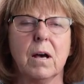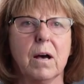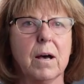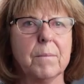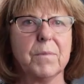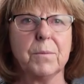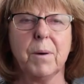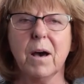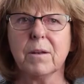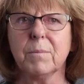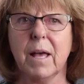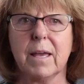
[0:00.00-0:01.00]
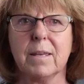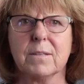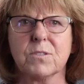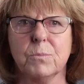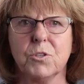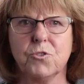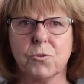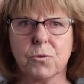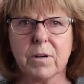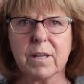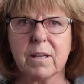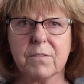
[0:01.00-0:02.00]
The bottom line is the
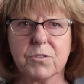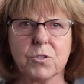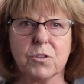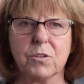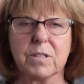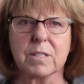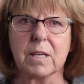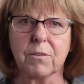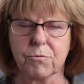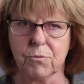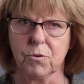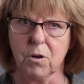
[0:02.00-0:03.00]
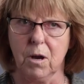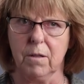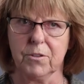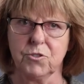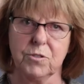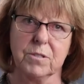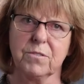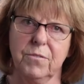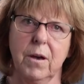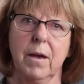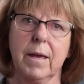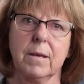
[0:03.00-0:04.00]
majority of students get through college just
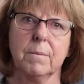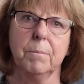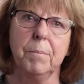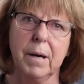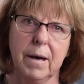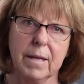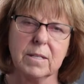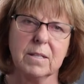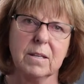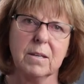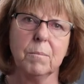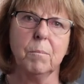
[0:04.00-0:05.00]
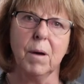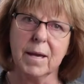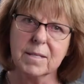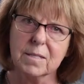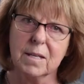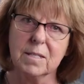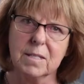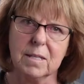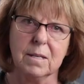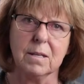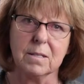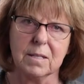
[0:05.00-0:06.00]
fine, but my son
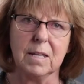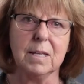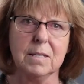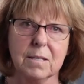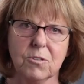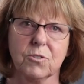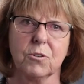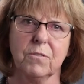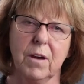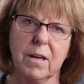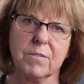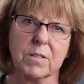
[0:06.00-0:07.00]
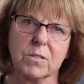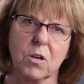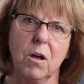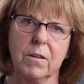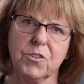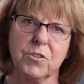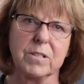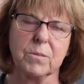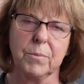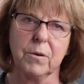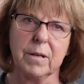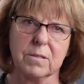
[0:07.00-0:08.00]
didn't. He didn't survive his college
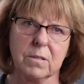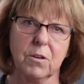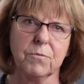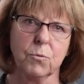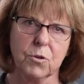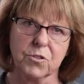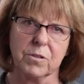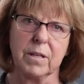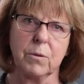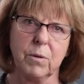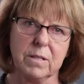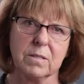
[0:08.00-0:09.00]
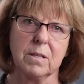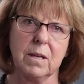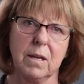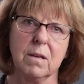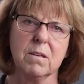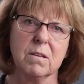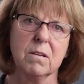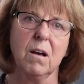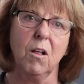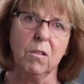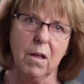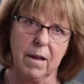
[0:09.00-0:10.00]
experience, and unfortunately we see
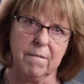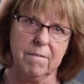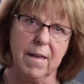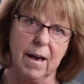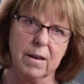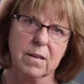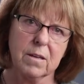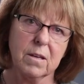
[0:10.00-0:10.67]
a lot of that.